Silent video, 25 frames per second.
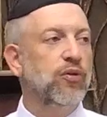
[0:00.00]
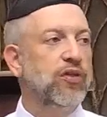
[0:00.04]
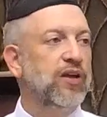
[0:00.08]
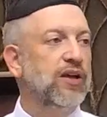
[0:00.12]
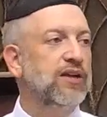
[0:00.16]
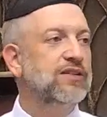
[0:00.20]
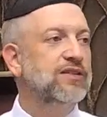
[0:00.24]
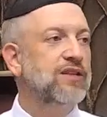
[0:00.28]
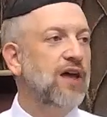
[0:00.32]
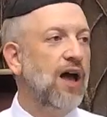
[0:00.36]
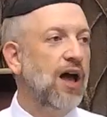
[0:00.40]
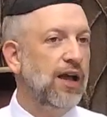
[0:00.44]
with
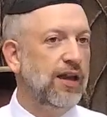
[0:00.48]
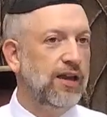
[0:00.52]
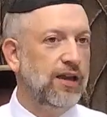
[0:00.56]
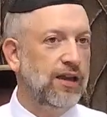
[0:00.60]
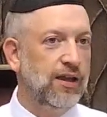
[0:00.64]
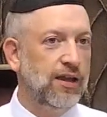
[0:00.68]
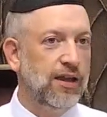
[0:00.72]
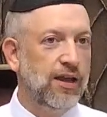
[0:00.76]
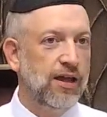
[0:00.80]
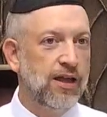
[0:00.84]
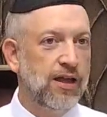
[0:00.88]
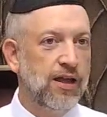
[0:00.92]

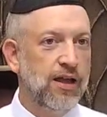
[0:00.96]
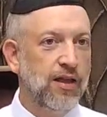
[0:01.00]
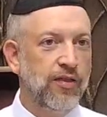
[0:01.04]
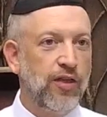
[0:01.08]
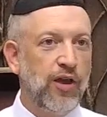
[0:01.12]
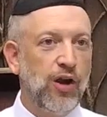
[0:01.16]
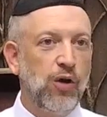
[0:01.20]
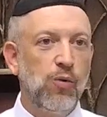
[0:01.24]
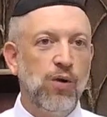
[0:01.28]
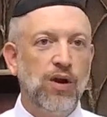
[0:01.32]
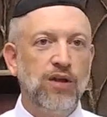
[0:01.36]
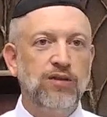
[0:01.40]
anxiety.
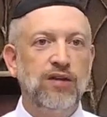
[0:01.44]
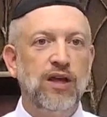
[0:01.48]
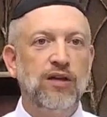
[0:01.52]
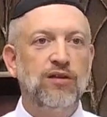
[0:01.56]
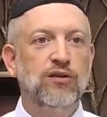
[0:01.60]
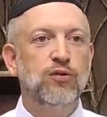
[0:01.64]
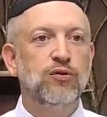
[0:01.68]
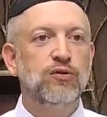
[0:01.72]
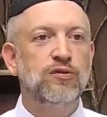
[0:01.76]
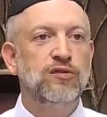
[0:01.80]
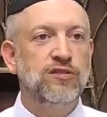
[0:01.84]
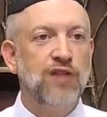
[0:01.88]
They don't want to
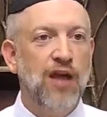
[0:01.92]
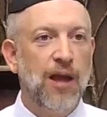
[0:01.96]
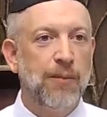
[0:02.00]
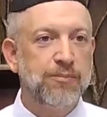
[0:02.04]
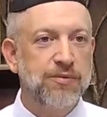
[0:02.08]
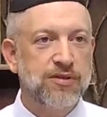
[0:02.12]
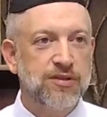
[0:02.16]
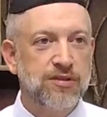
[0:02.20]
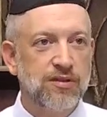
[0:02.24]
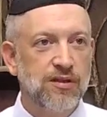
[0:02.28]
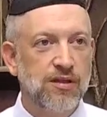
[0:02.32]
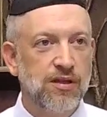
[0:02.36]
take 2
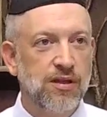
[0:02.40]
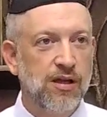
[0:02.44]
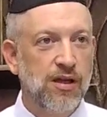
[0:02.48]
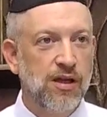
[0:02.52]
steps.